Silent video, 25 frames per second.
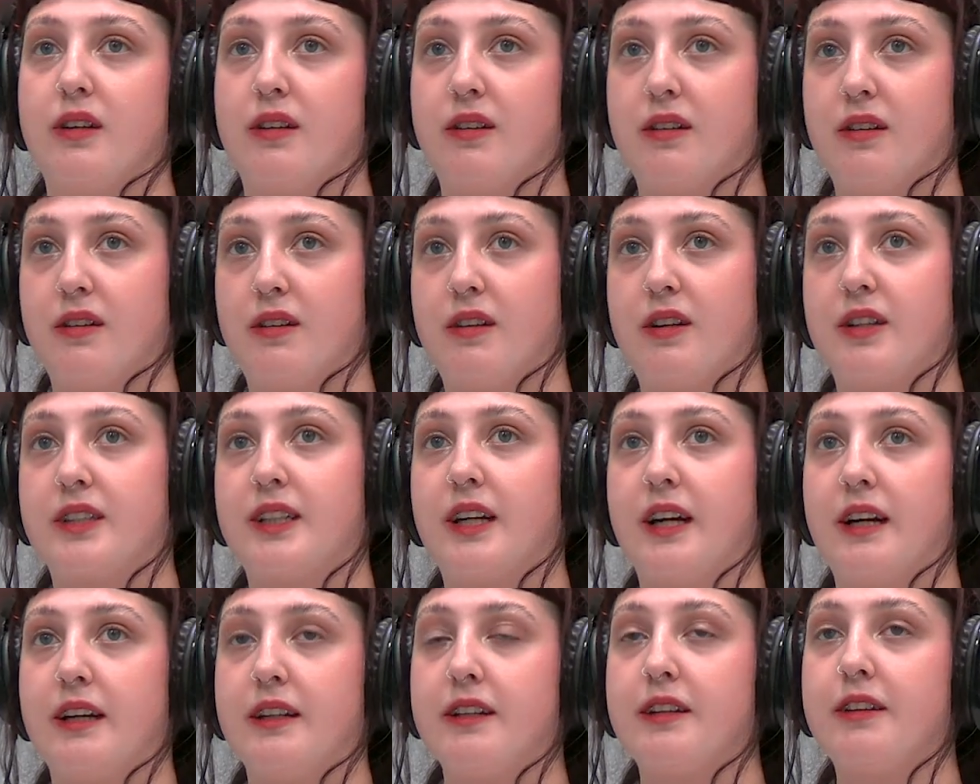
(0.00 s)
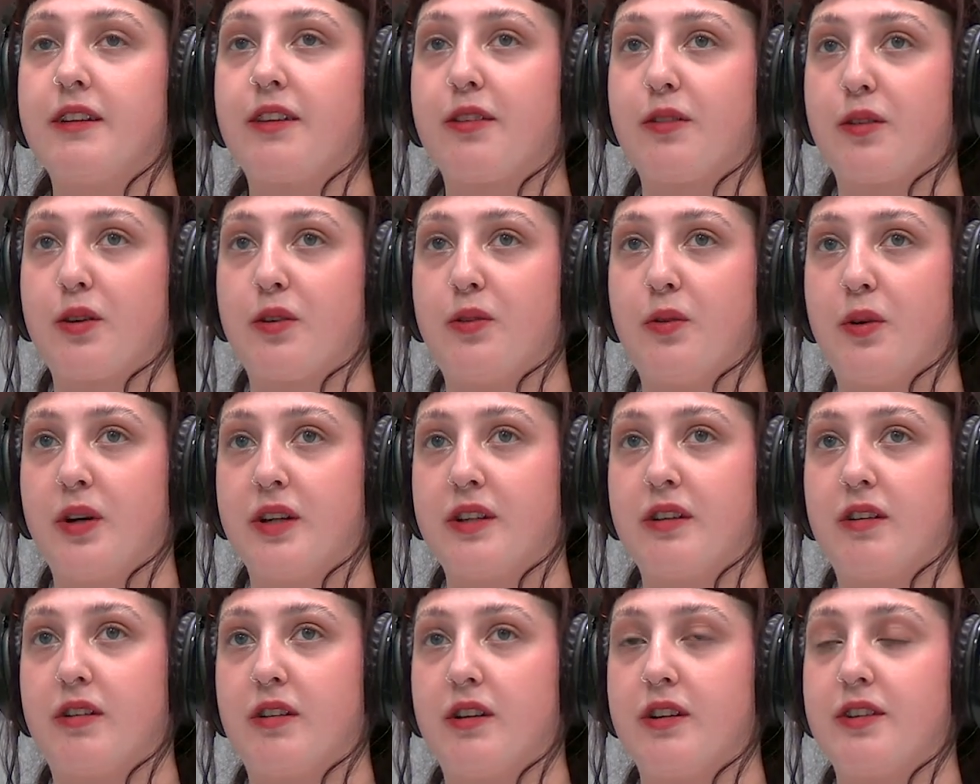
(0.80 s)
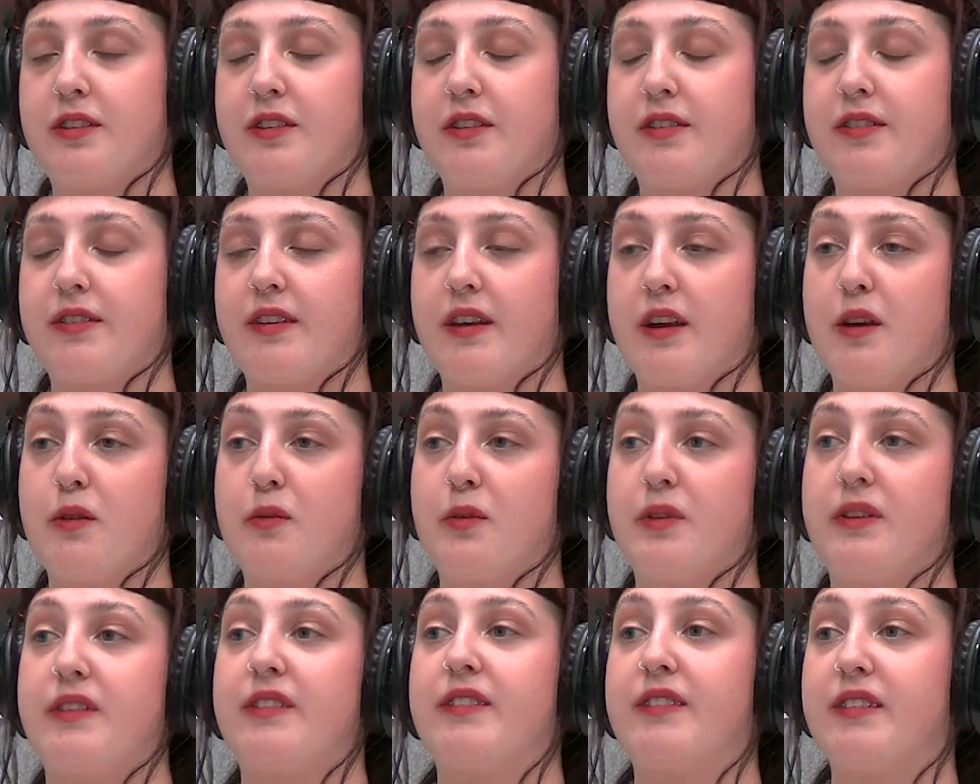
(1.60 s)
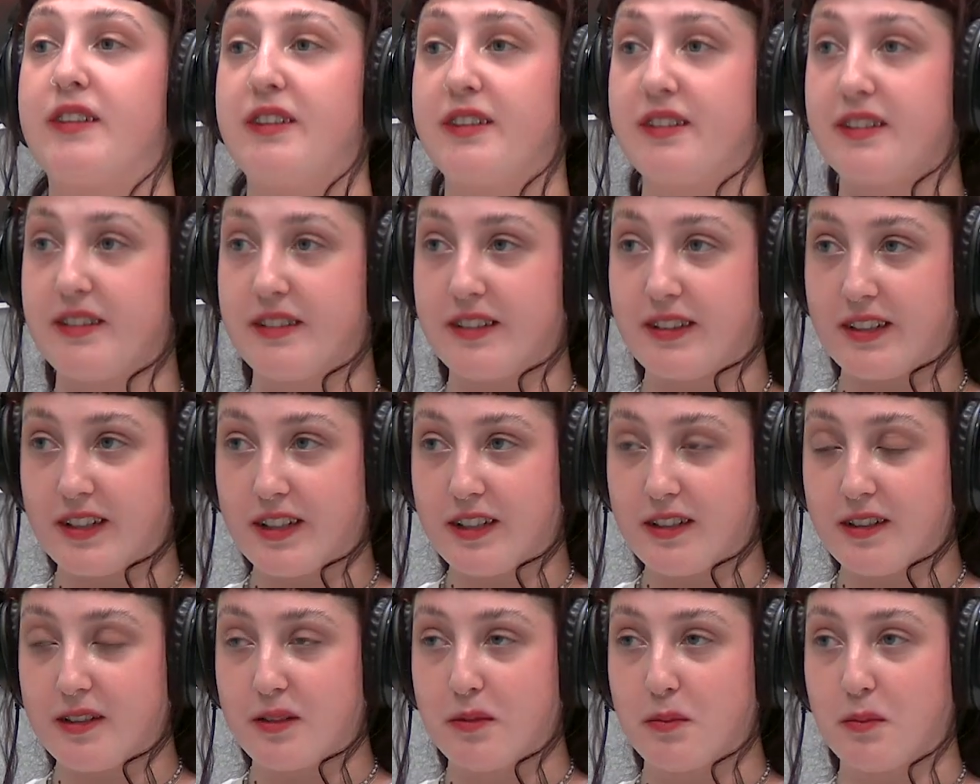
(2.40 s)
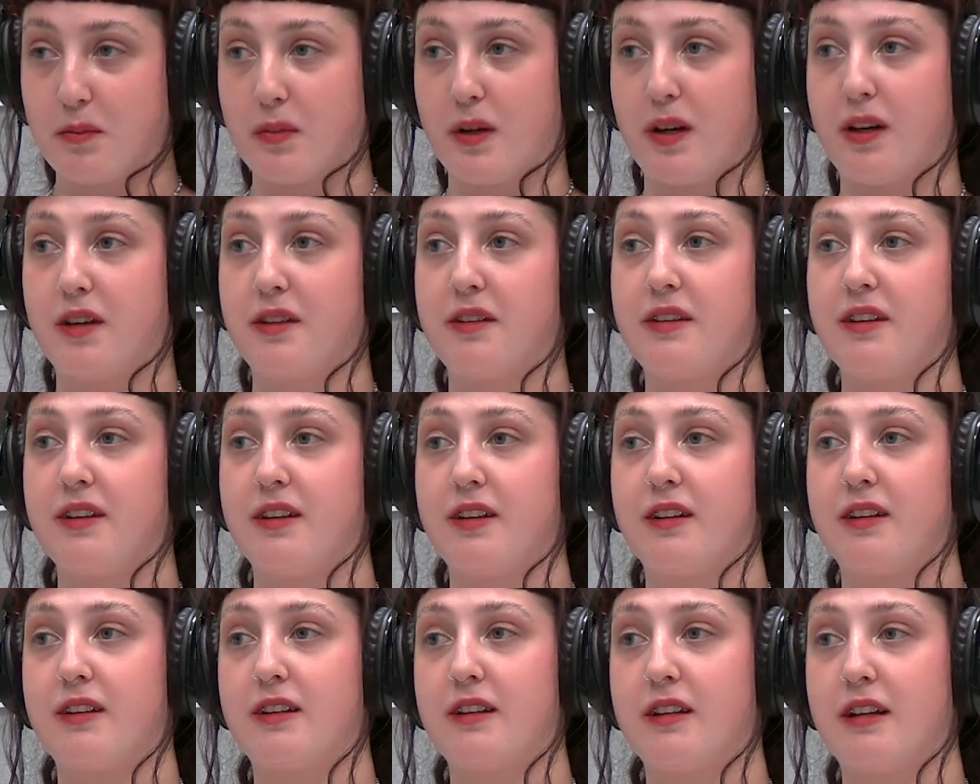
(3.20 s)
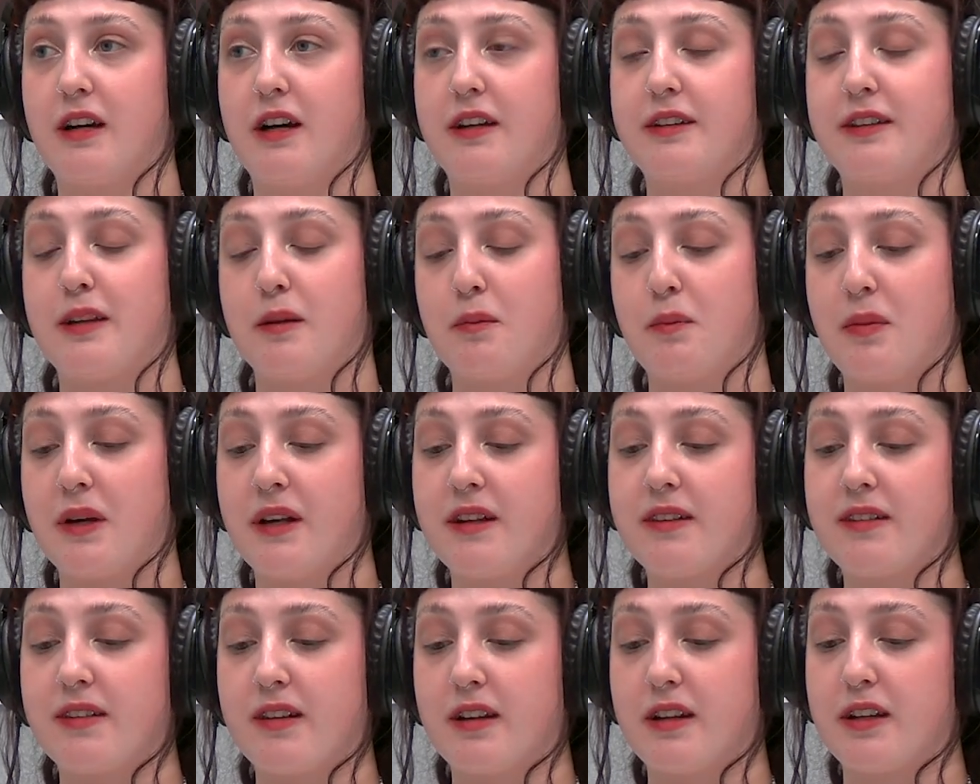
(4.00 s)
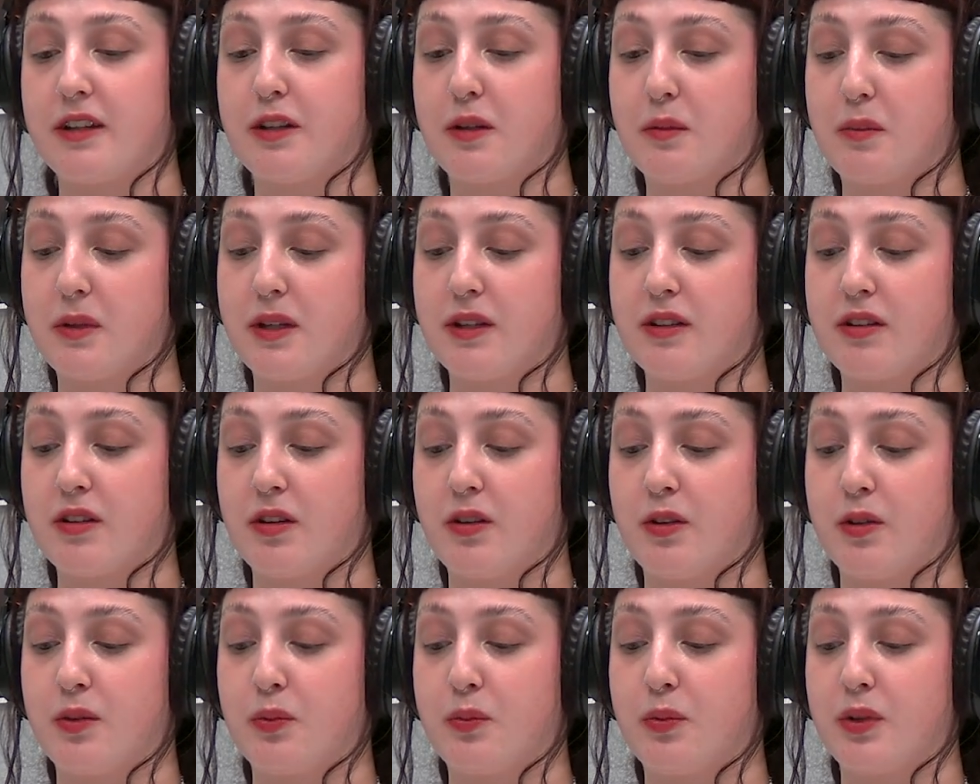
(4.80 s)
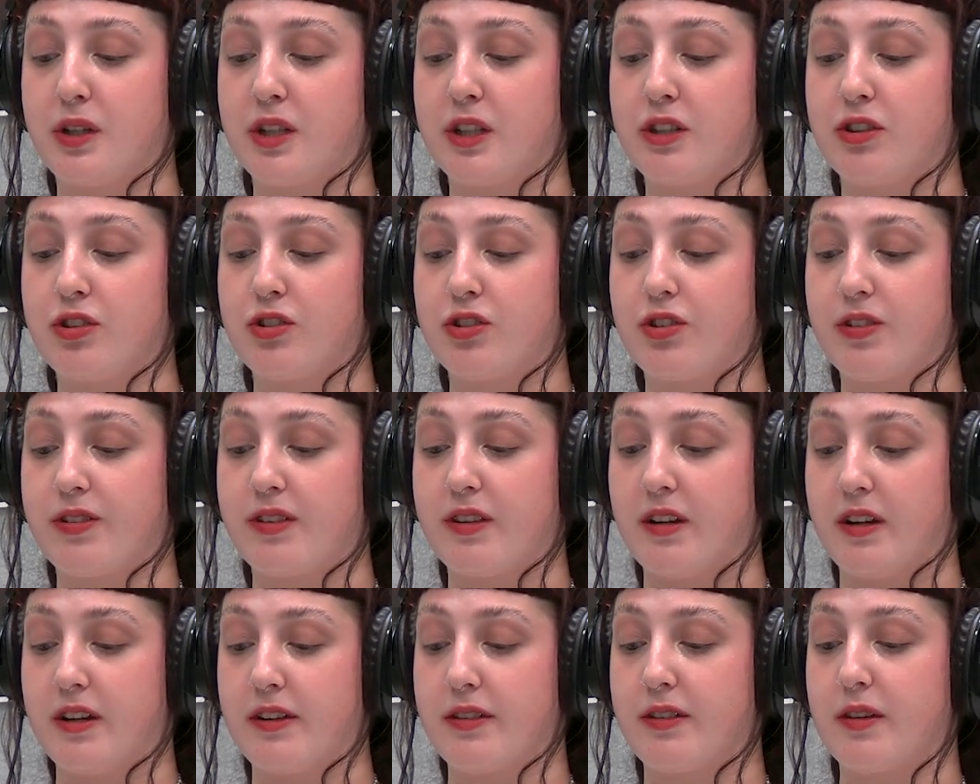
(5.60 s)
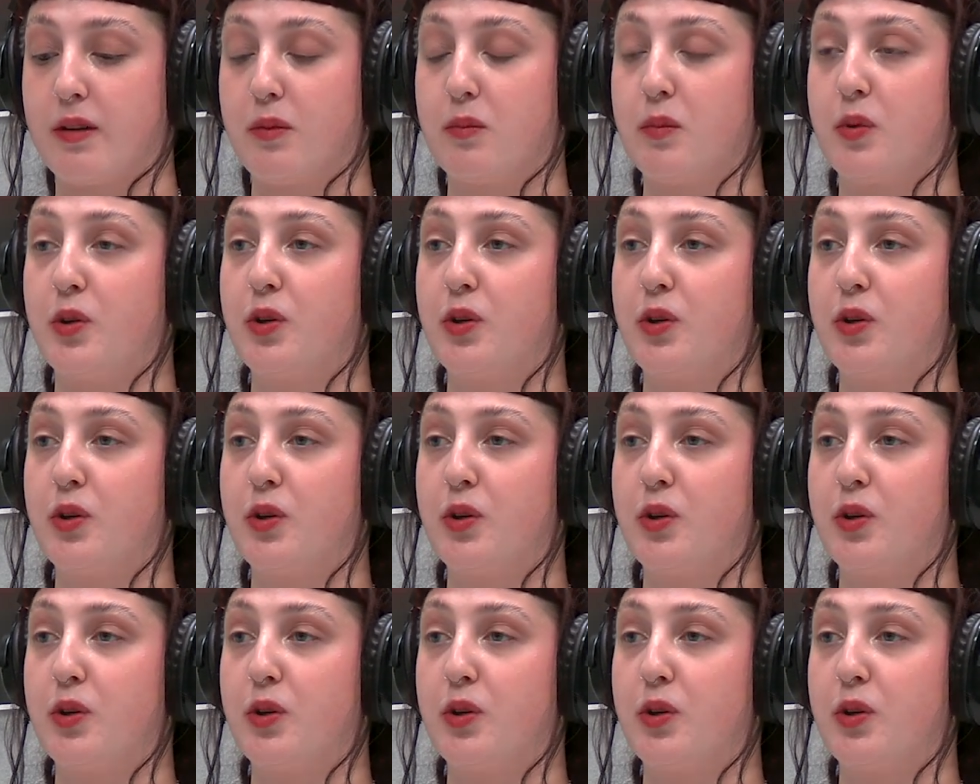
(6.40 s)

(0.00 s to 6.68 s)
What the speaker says: Again, it's quite hard to say with certainty, but it depends a little bit on which signs are